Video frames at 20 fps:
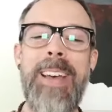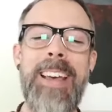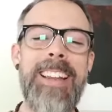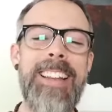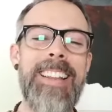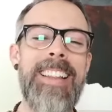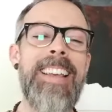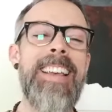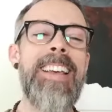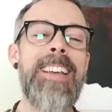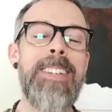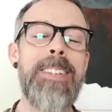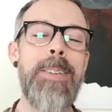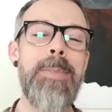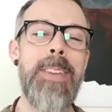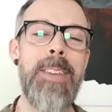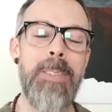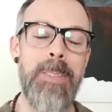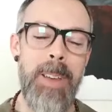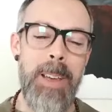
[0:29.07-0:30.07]
but
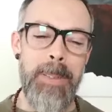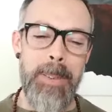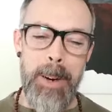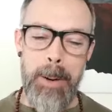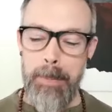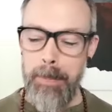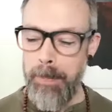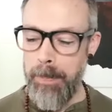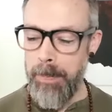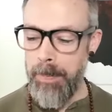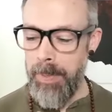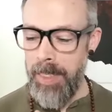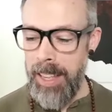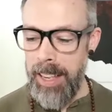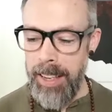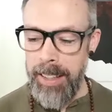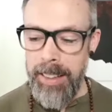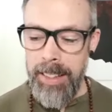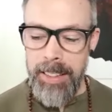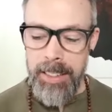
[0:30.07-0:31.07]
do me a favor
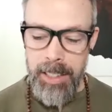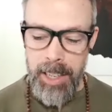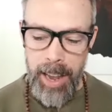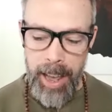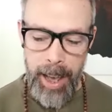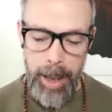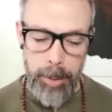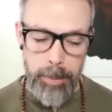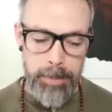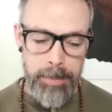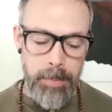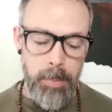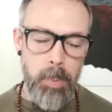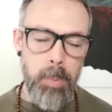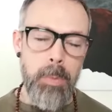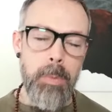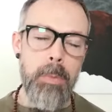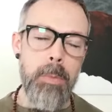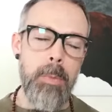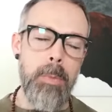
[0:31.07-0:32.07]
in the chat,
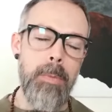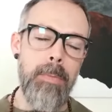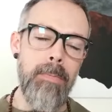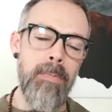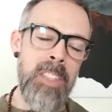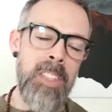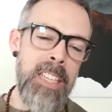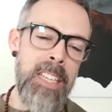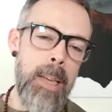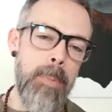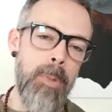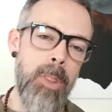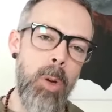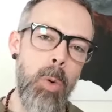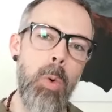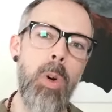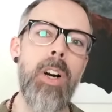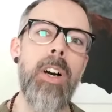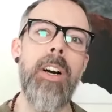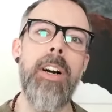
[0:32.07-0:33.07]
type
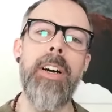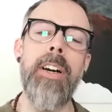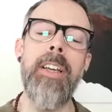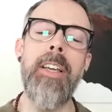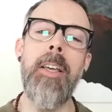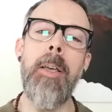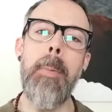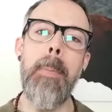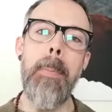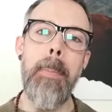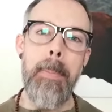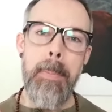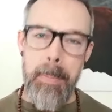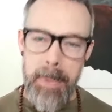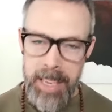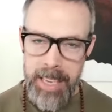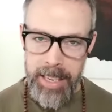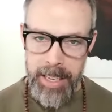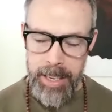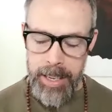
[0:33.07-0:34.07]
the word
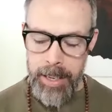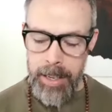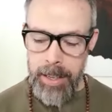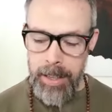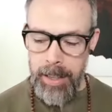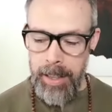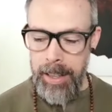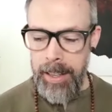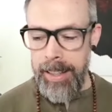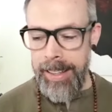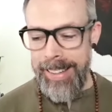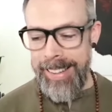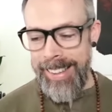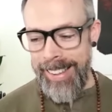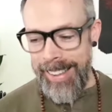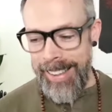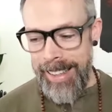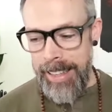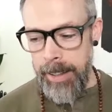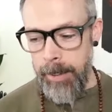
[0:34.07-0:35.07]
me
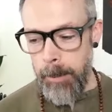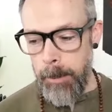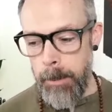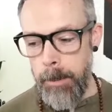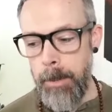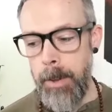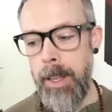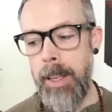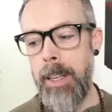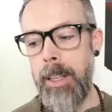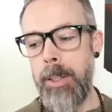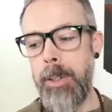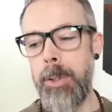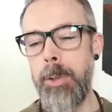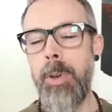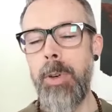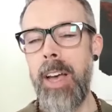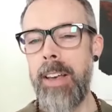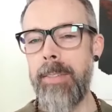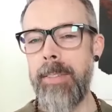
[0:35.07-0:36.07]
if
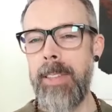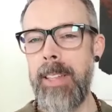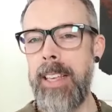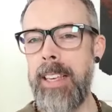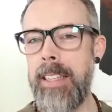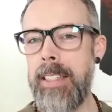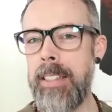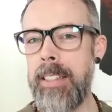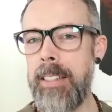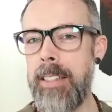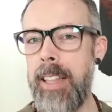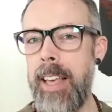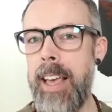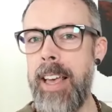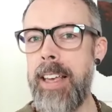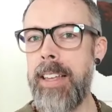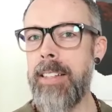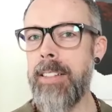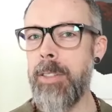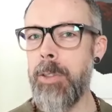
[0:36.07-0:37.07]
you have things
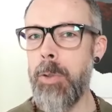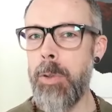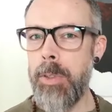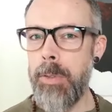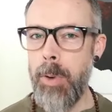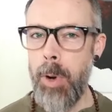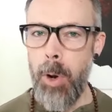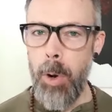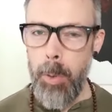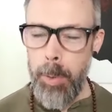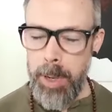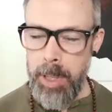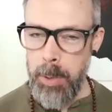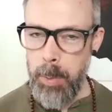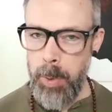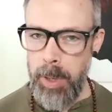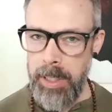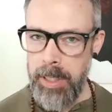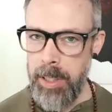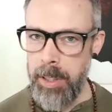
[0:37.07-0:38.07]
that you have
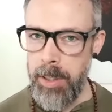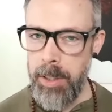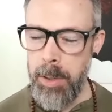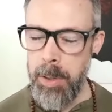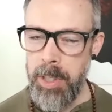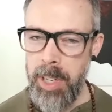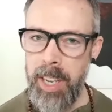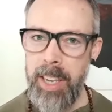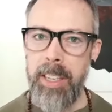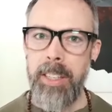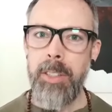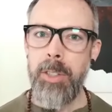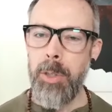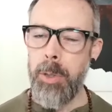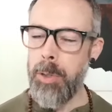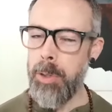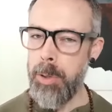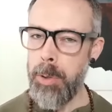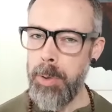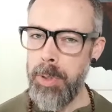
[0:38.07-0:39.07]
always wanted to
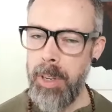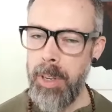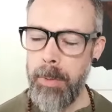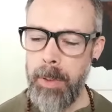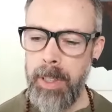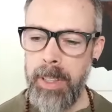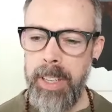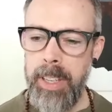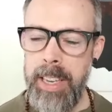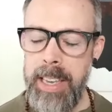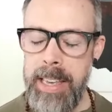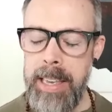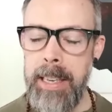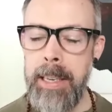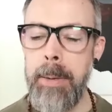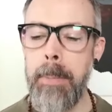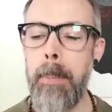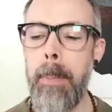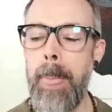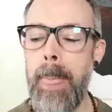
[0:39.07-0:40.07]
change or do differently,
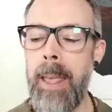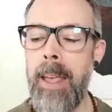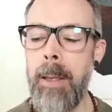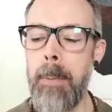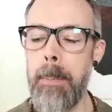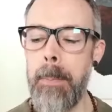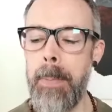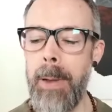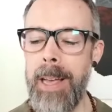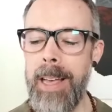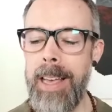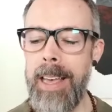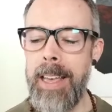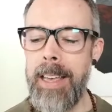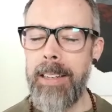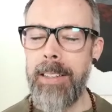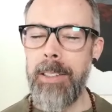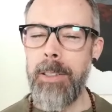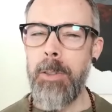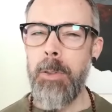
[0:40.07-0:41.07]
um,
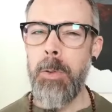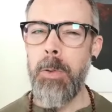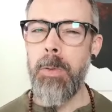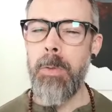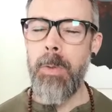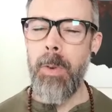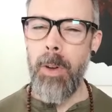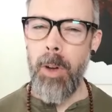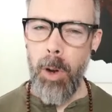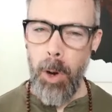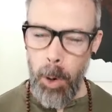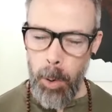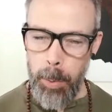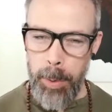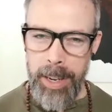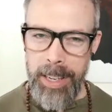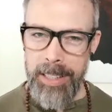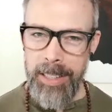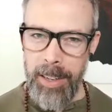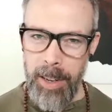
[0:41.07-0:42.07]
but you've
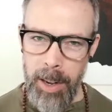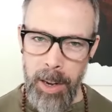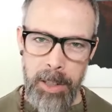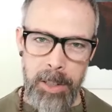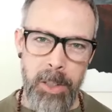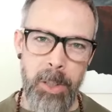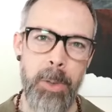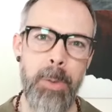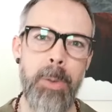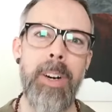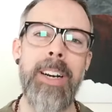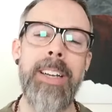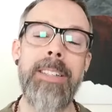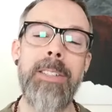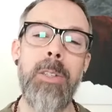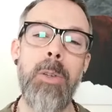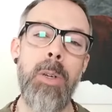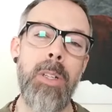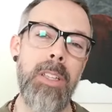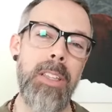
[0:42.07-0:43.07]
always also run
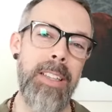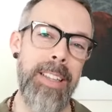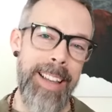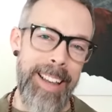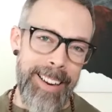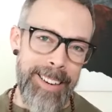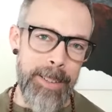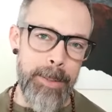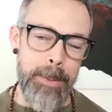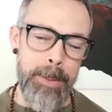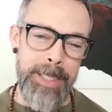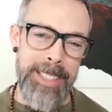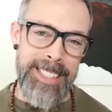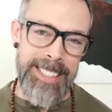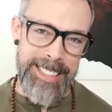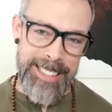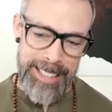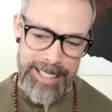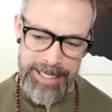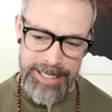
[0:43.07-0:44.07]
into a lot of
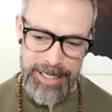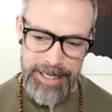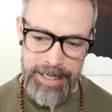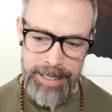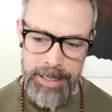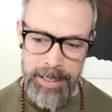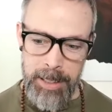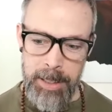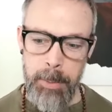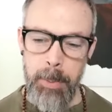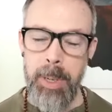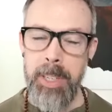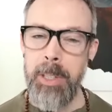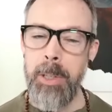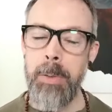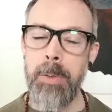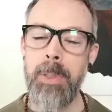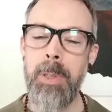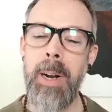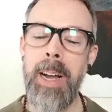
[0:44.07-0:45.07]
resistance
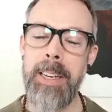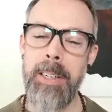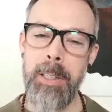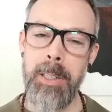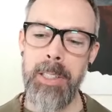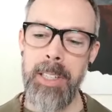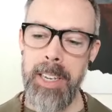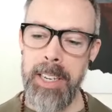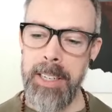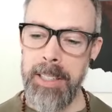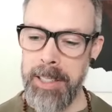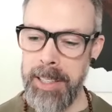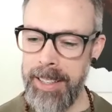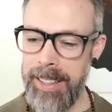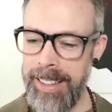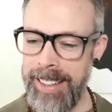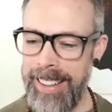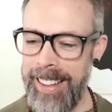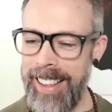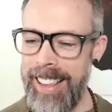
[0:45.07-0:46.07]
when you've tried to change
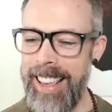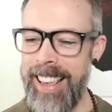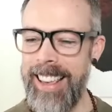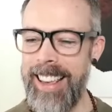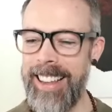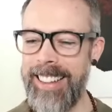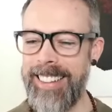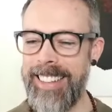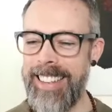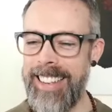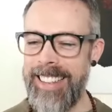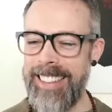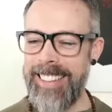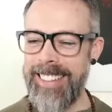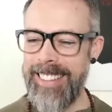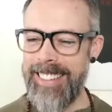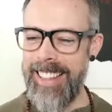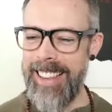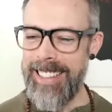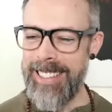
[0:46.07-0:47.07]
it. Hey,
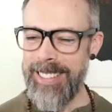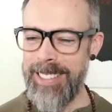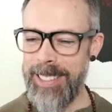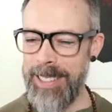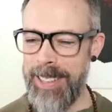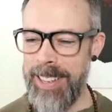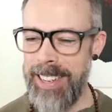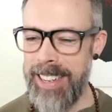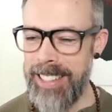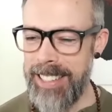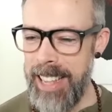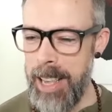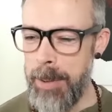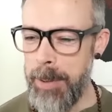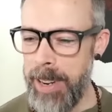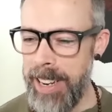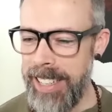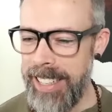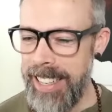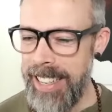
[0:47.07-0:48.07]
Ellie, thanks for joining us. Hey,
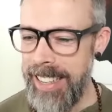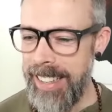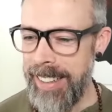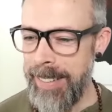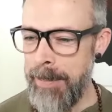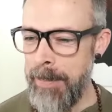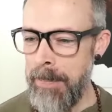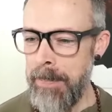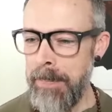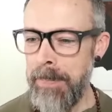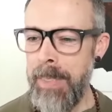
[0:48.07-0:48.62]
Wendy.